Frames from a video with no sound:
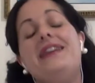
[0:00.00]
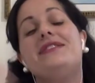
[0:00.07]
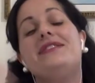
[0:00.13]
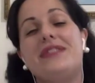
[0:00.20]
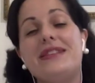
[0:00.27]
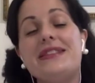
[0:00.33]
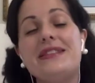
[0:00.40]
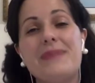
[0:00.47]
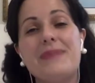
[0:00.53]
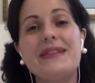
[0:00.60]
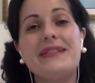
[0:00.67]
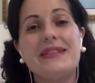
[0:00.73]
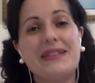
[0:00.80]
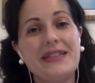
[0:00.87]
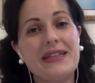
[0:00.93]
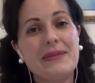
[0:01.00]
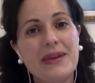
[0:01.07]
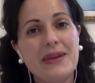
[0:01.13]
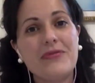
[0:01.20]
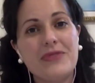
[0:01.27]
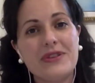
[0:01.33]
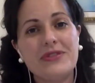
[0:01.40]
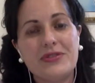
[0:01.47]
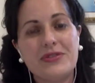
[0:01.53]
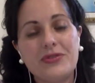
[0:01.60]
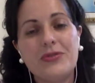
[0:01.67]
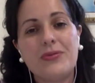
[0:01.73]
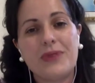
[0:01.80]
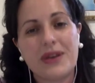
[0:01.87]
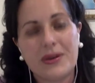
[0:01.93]
So this is basically the main reason
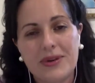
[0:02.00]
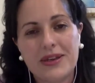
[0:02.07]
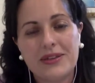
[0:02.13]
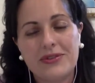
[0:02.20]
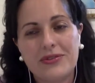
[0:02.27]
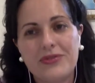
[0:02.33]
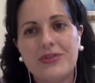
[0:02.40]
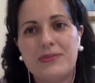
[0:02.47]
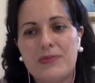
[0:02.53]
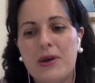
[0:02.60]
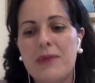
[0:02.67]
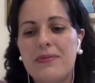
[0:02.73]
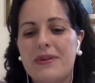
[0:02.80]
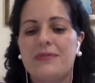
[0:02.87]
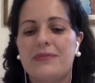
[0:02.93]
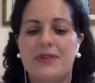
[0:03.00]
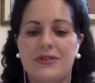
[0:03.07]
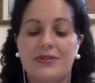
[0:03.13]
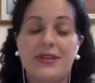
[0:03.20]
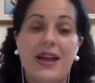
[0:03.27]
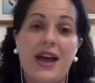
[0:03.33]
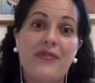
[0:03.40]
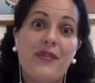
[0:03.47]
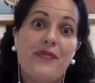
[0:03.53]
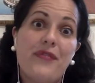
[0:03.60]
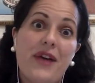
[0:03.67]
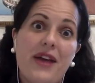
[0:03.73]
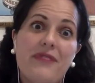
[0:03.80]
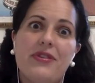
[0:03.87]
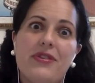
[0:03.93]
too, what I wanted to do this podcast, because I have a
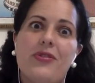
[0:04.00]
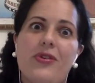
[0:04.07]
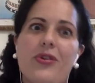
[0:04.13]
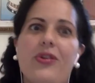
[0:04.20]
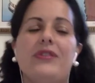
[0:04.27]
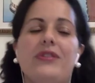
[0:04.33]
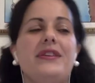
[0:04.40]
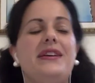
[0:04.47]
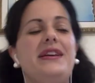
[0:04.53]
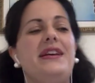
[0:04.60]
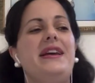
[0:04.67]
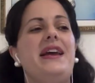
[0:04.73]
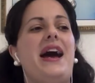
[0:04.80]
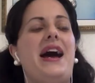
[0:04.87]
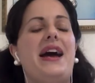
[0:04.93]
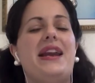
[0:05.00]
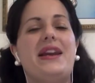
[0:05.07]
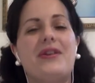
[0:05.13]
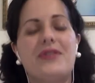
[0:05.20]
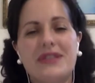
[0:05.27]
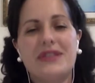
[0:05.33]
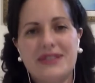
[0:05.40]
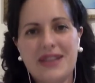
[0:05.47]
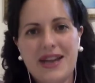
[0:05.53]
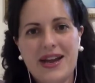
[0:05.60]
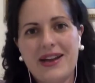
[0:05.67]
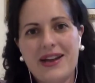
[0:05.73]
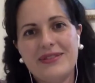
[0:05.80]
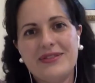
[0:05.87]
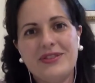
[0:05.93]
5-year-old and I'm going to
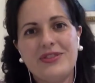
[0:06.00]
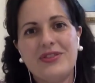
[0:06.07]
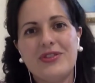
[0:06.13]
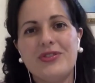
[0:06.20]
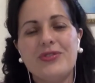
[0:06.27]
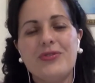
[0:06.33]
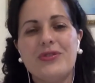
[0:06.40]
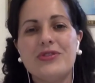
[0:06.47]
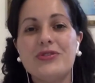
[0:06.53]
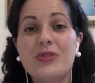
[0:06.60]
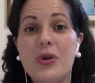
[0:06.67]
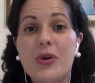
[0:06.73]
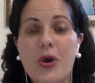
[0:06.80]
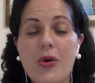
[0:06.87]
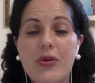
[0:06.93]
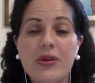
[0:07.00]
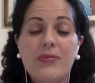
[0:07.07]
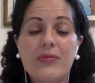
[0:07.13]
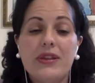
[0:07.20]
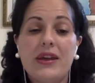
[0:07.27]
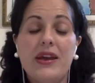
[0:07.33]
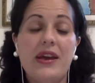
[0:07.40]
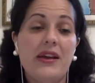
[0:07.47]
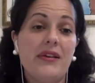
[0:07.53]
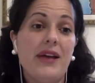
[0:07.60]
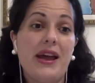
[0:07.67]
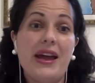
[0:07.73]
start, doing some coding with her.